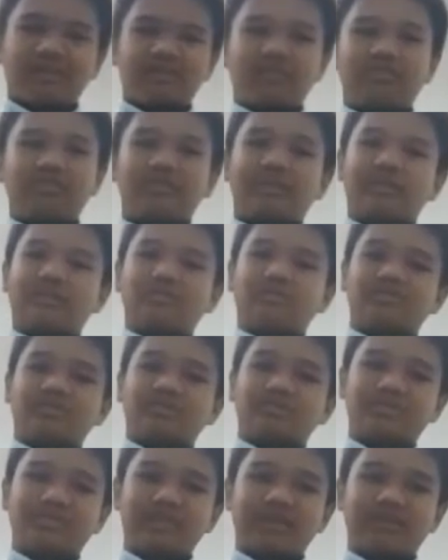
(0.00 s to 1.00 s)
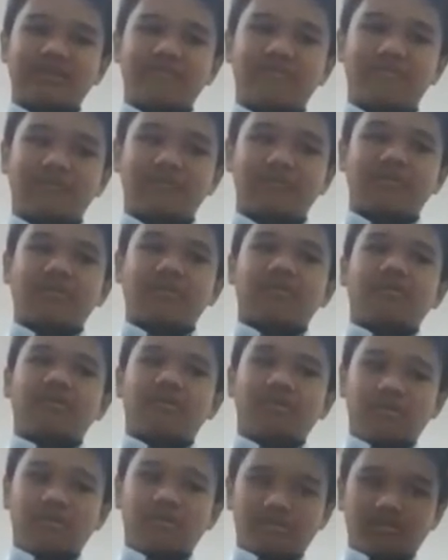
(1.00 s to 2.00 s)
You can lose yourself
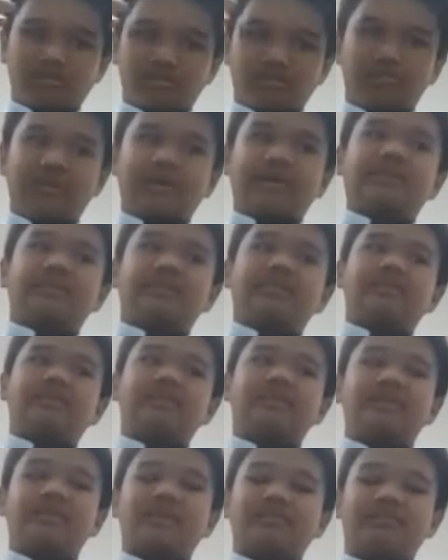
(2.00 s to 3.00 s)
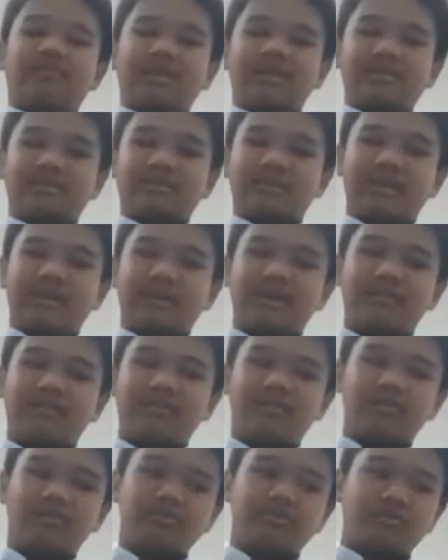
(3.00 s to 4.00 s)
or lose your mind. But as
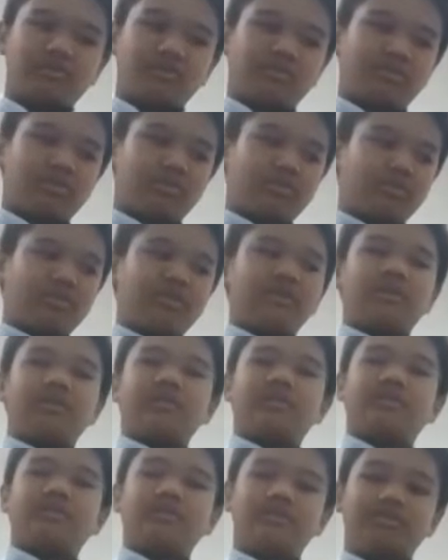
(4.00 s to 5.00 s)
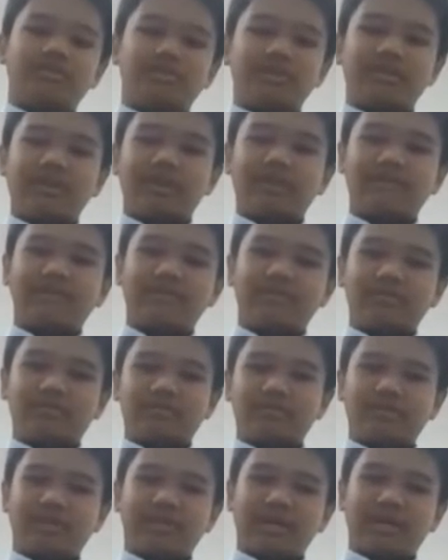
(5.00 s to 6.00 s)
life goes on, you will never
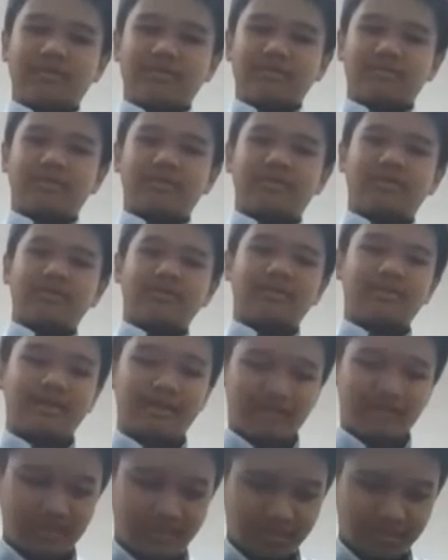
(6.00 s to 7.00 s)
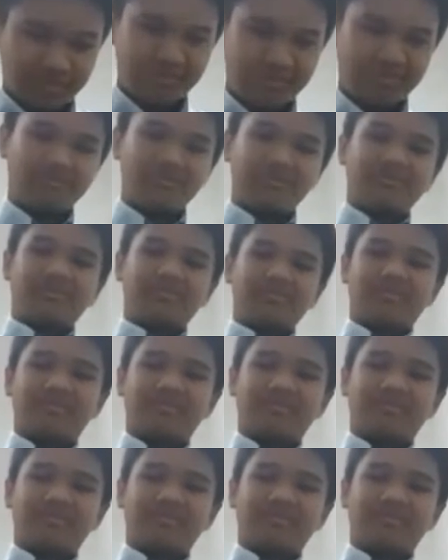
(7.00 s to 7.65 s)
lose time. Thank you.